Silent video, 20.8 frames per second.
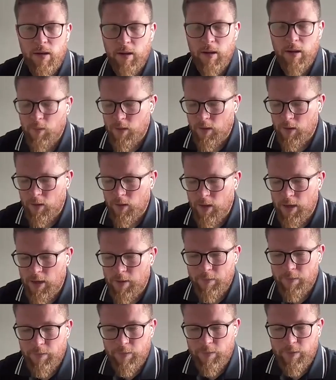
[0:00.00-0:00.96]
Cool. All right.
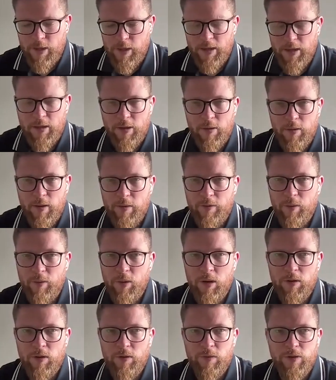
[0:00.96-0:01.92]
Well, thank
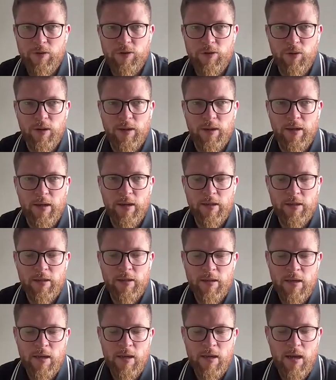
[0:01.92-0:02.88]
you everyone for
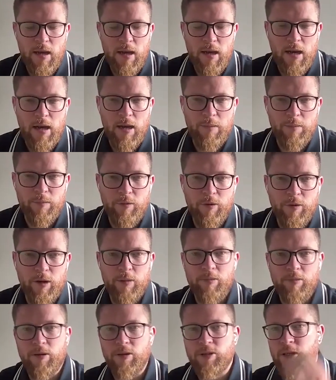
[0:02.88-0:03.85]
joining.
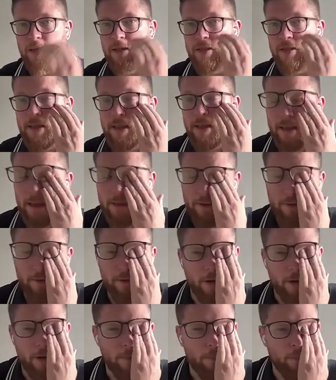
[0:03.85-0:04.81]
Really appreciate you
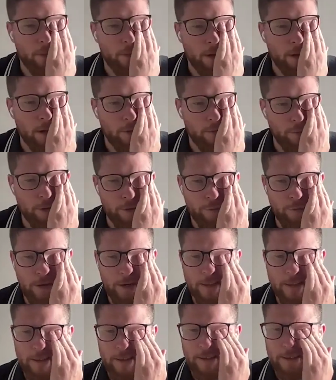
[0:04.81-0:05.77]
taking out the time. We are
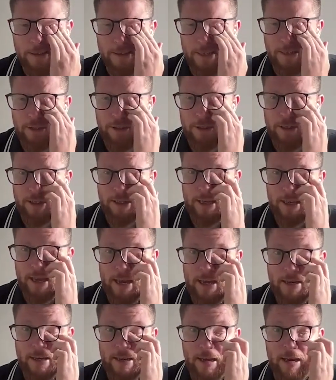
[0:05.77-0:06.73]
rerunning this
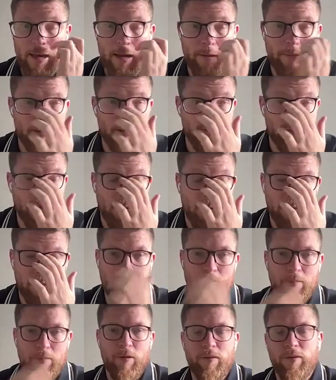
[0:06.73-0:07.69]
session again in
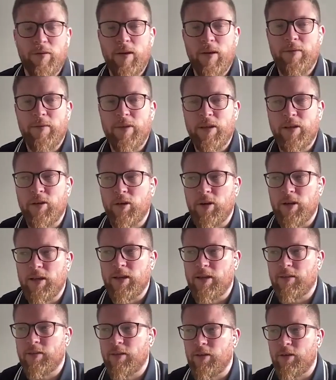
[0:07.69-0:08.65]
September. If you have any
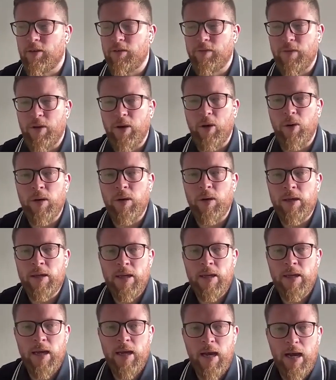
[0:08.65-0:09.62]
colleagues that you
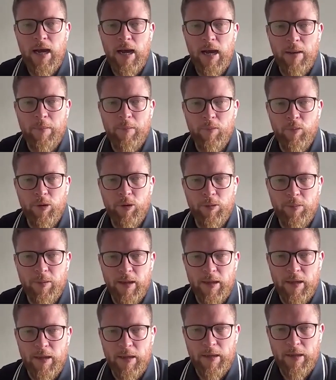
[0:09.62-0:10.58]
feel
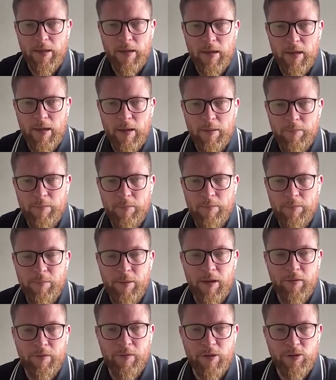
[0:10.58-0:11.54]
would be
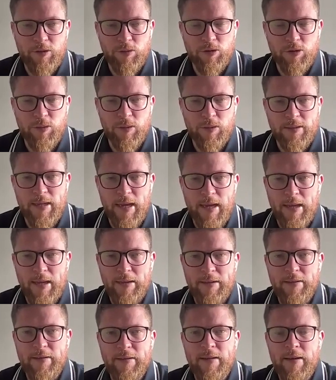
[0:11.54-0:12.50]
beneficial to
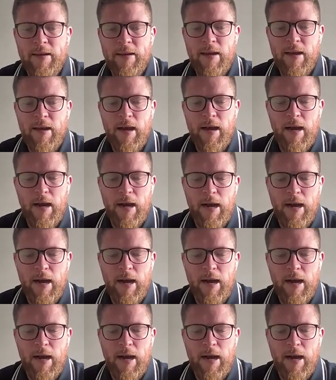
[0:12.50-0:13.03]
attend,